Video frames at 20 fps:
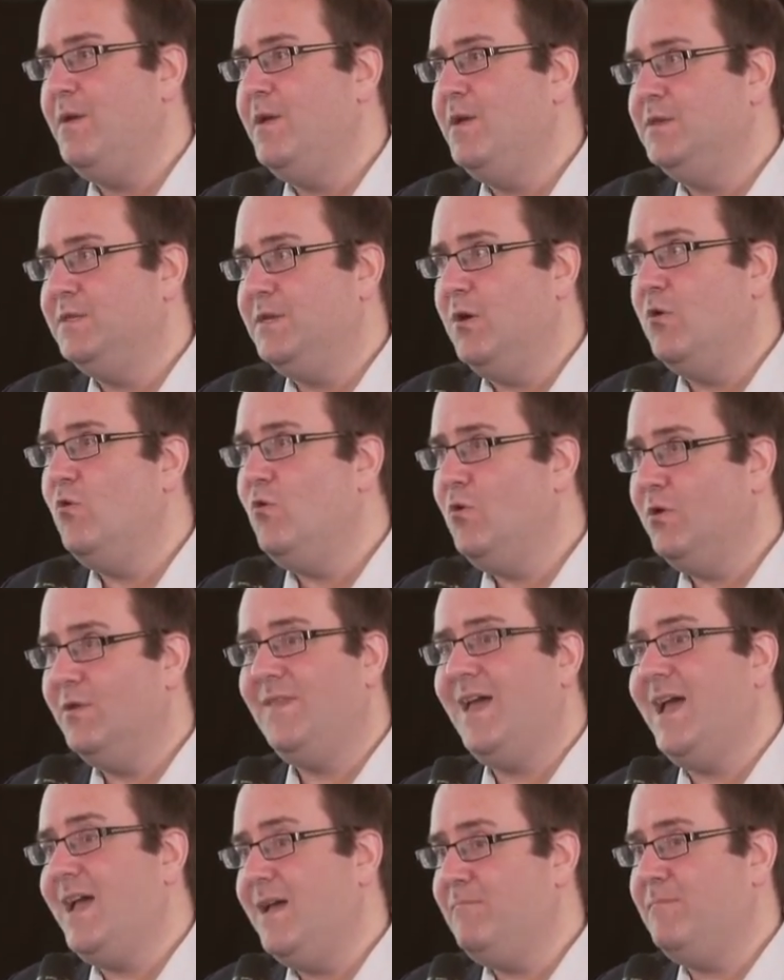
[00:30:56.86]
So all of
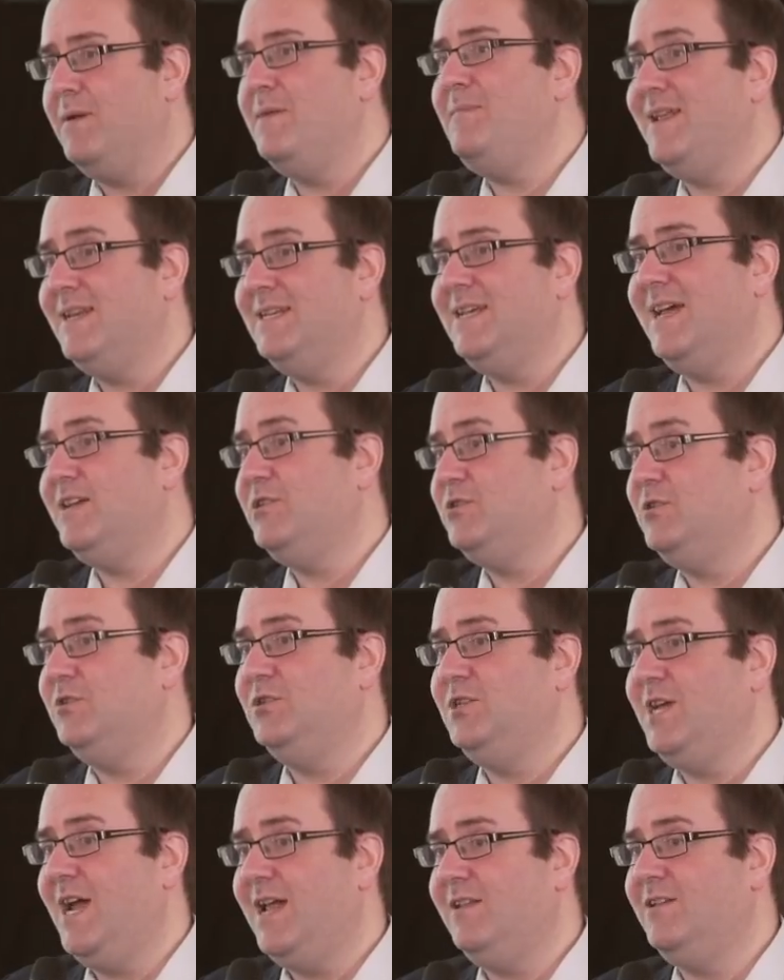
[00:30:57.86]
that implementation
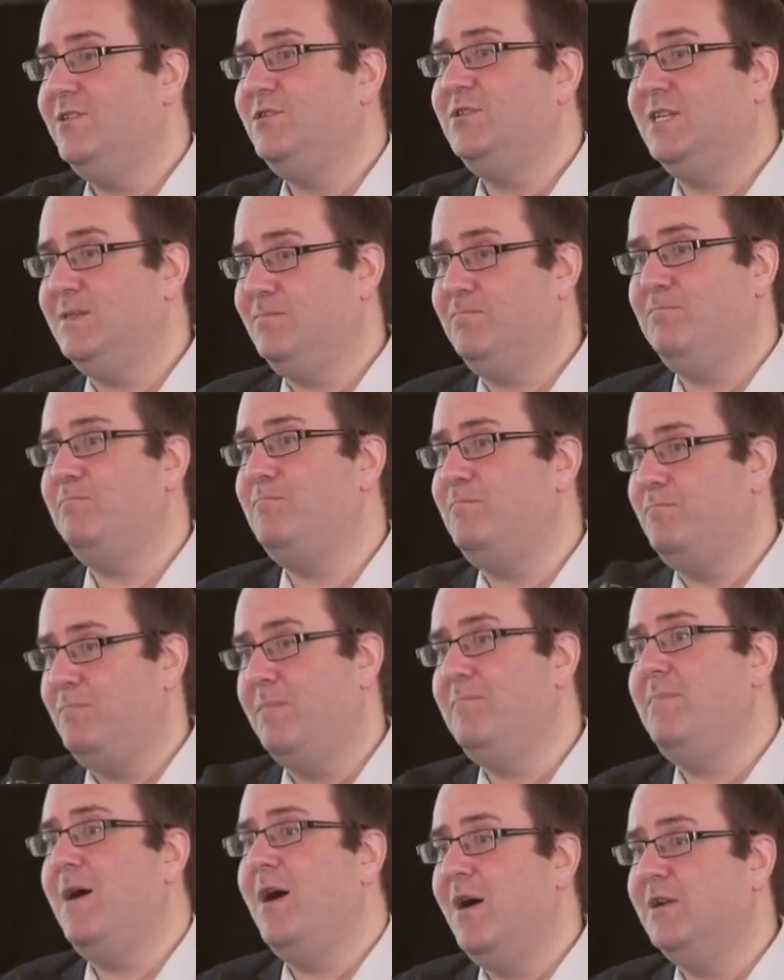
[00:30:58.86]
challenge has
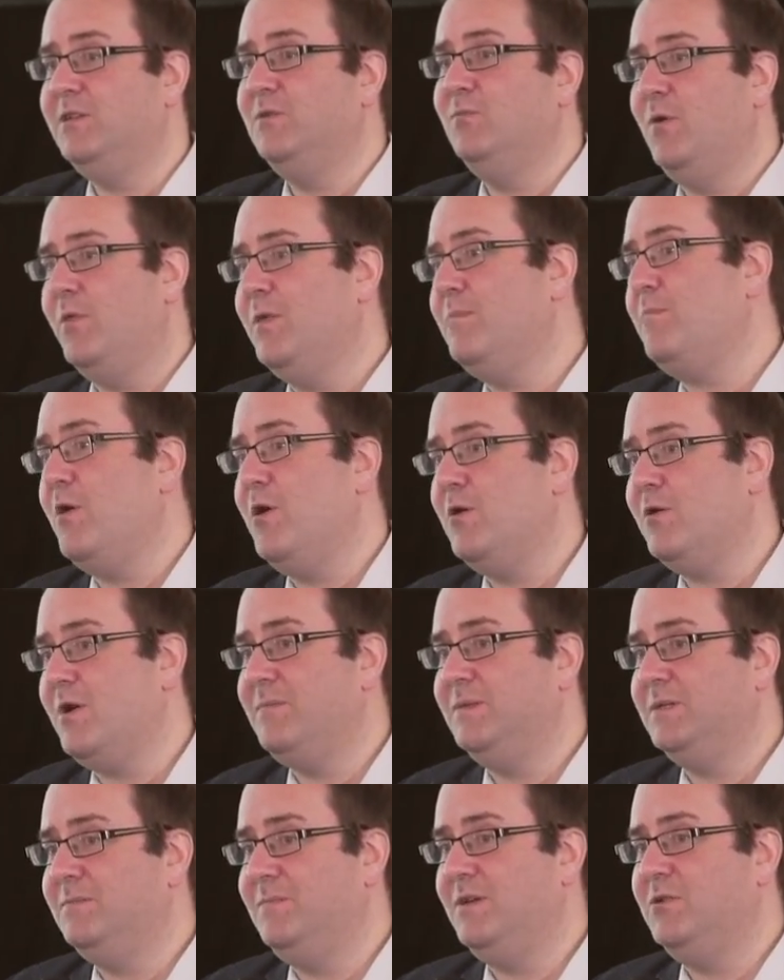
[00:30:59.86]
been part of what the programme
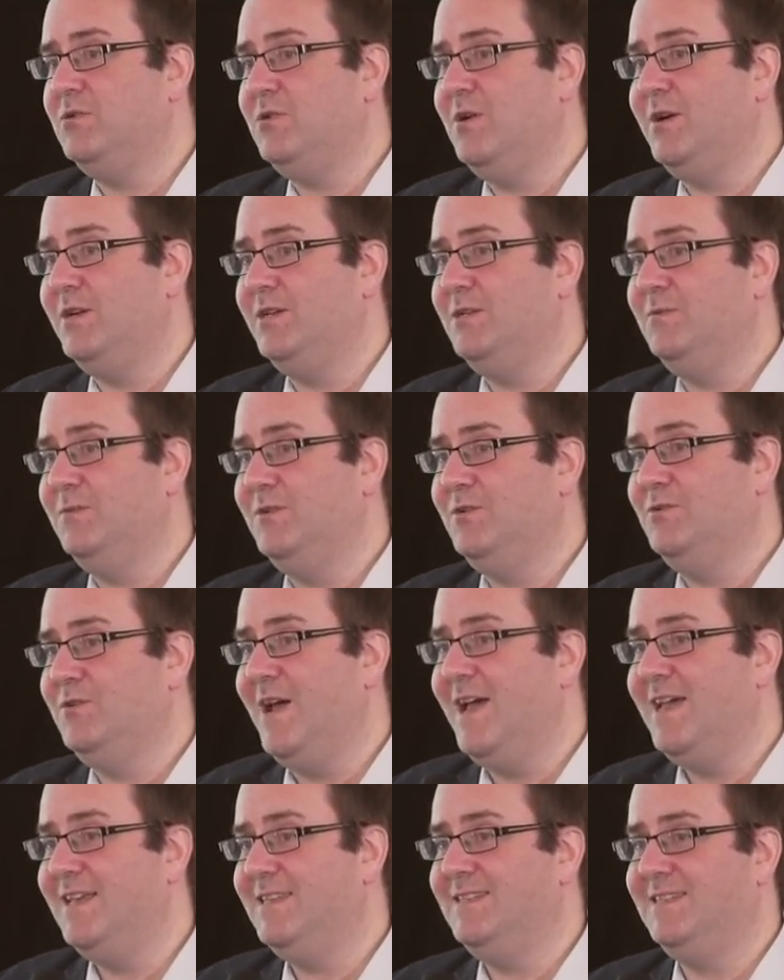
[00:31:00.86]
has been trying to
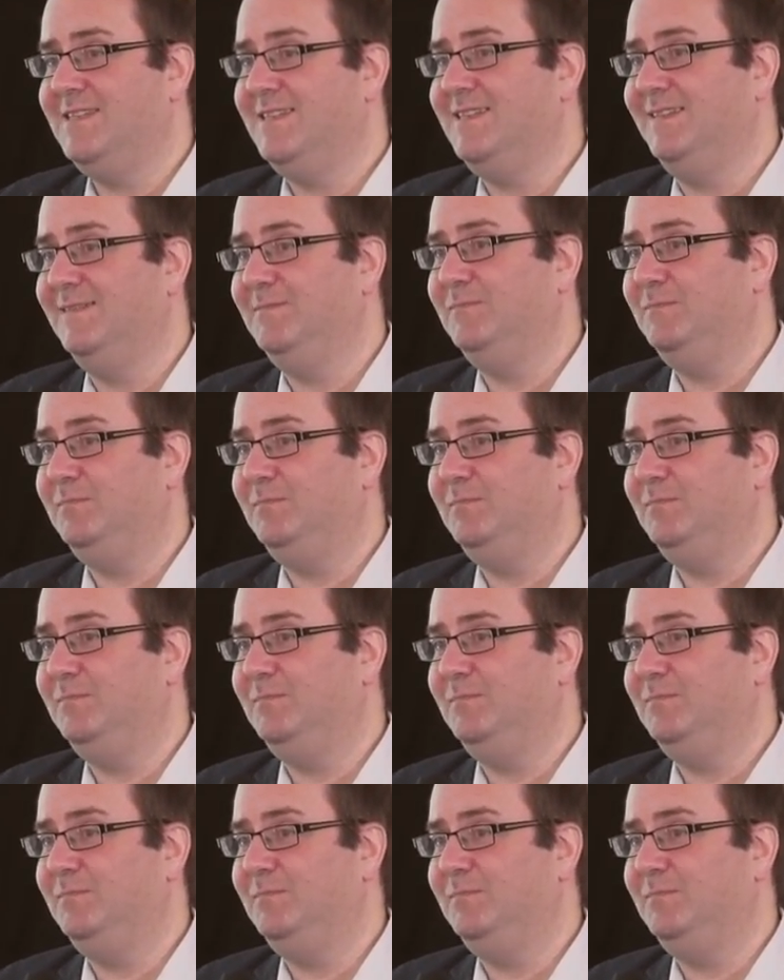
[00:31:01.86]
address.